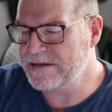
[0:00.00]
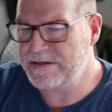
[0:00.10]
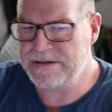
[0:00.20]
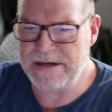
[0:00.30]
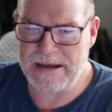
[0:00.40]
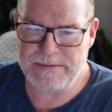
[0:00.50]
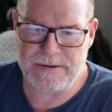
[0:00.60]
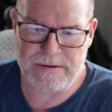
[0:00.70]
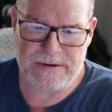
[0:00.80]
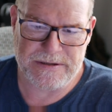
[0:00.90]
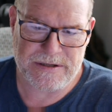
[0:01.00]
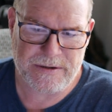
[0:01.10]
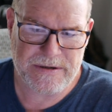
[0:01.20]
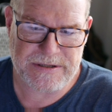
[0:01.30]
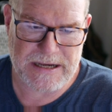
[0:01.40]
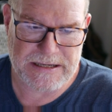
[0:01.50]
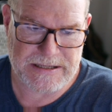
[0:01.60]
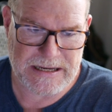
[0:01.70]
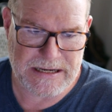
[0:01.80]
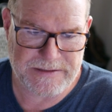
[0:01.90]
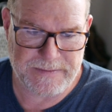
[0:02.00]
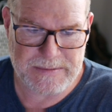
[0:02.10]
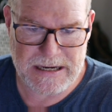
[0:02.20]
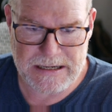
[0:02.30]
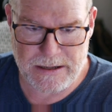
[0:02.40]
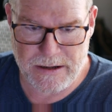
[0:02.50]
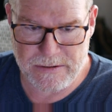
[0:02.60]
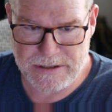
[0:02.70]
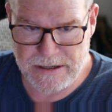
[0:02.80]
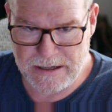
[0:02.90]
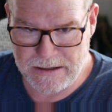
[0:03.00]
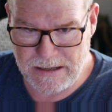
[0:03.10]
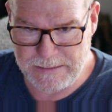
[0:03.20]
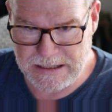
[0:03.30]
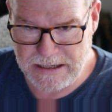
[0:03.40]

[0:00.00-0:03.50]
It's just absolutely crazy. It's criticized the ease of obtaining a ghost gun and claimed